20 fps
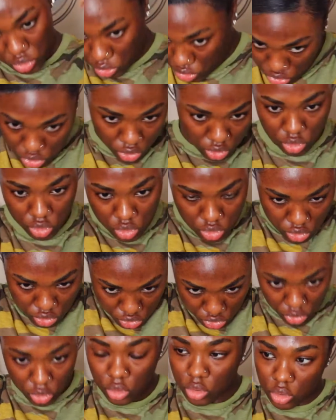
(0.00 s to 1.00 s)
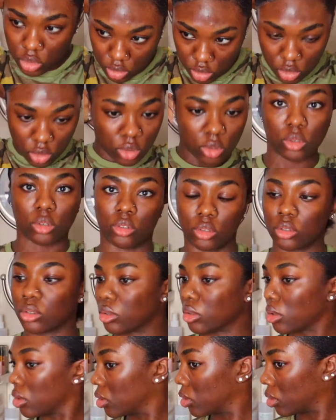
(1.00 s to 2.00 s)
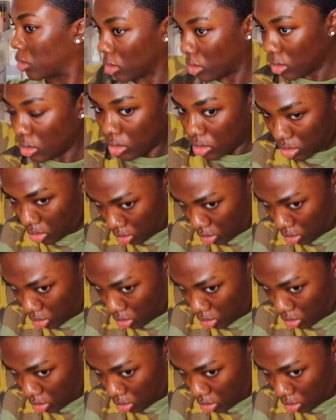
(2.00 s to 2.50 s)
And then I'm going to do that ponytail